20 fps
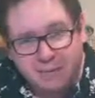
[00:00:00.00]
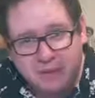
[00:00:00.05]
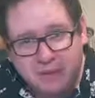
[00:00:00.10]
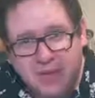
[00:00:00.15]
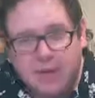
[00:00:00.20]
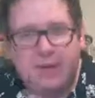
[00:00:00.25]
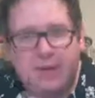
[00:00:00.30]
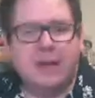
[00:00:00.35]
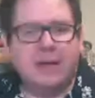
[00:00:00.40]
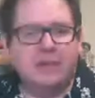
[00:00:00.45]

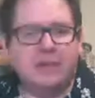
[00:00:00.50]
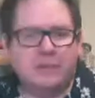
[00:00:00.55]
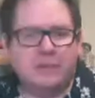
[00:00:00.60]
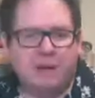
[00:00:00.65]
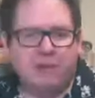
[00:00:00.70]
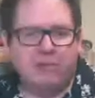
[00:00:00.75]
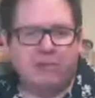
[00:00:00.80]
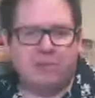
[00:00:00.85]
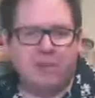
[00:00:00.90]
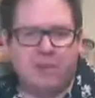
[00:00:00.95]
That has
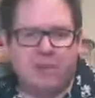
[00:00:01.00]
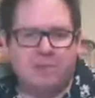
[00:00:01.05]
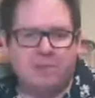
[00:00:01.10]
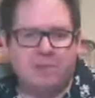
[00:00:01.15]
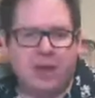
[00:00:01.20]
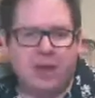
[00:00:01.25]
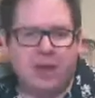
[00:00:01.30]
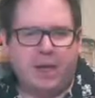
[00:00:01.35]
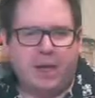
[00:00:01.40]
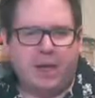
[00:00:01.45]
been redeemed
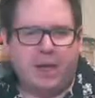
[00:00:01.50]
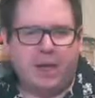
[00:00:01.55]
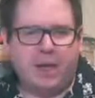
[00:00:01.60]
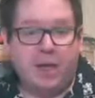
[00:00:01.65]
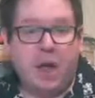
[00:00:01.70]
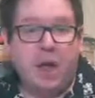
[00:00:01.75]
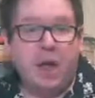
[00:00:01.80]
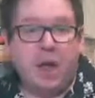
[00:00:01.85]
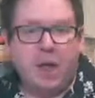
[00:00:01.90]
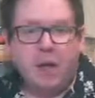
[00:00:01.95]
by
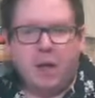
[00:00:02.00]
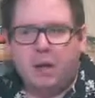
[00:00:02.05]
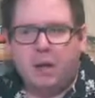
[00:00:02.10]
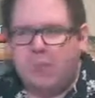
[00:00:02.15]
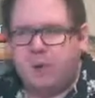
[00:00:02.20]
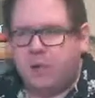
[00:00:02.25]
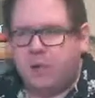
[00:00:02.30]
Mark